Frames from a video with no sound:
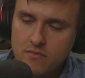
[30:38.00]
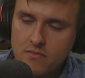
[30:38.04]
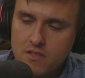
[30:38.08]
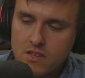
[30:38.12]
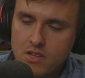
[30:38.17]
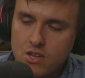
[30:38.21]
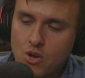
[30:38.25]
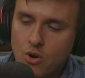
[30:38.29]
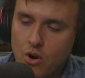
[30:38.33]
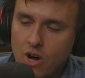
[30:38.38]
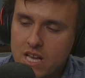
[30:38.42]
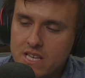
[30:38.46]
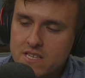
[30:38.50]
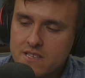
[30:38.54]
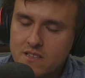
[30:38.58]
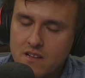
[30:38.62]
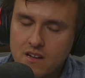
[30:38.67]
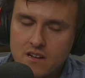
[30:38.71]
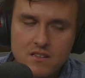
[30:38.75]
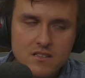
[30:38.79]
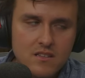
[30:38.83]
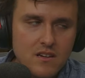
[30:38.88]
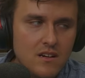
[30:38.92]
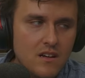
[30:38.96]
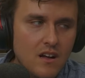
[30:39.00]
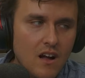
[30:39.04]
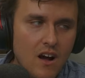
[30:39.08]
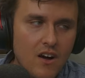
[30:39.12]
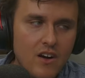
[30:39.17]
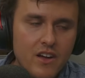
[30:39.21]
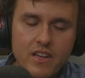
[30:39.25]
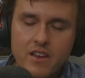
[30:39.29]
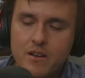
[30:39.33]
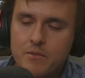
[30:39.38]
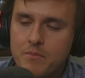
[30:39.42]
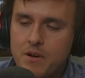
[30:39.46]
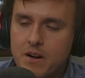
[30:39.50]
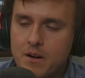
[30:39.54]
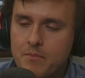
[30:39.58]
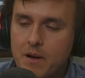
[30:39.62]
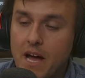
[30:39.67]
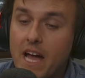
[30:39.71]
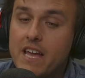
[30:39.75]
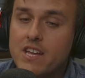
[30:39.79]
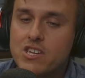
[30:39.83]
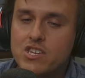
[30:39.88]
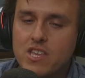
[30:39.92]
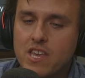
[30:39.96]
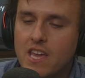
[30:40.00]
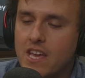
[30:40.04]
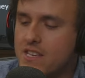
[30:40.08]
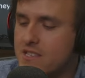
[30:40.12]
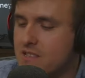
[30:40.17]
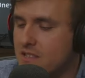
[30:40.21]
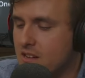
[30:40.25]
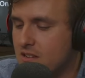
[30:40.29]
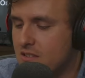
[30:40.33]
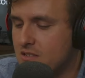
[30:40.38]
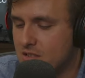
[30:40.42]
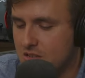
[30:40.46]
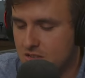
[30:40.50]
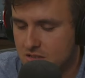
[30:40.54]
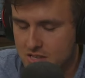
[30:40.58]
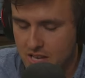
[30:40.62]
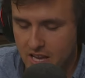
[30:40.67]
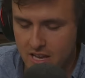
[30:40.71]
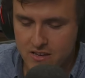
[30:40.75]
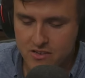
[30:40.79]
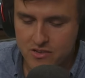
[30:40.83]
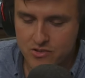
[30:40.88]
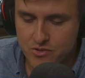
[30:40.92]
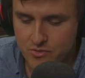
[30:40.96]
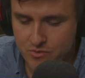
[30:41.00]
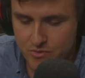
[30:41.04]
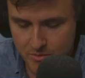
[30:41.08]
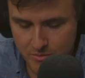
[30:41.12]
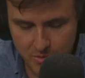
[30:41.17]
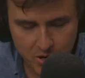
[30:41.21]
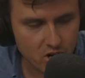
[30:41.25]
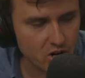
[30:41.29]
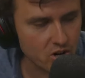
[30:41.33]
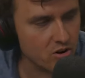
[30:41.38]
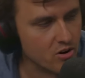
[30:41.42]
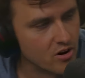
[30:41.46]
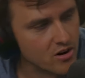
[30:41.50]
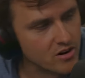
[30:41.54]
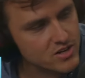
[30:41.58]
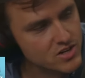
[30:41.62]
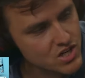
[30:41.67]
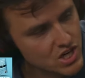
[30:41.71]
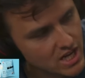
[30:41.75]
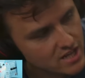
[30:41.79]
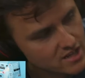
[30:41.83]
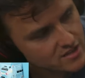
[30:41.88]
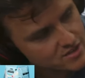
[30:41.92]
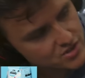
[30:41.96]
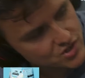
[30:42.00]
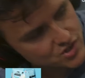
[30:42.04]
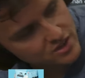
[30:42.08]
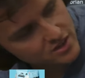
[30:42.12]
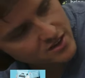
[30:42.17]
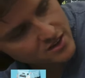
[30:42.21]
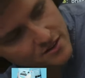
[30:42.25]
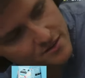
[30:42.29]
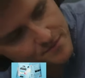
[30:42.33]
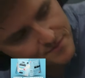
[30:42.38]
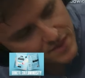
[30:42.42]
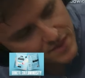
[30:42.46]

Go ask Doug Doug? I'll hit him up. I actually asked Doug Doug how to do the Mario Kart challenge thing.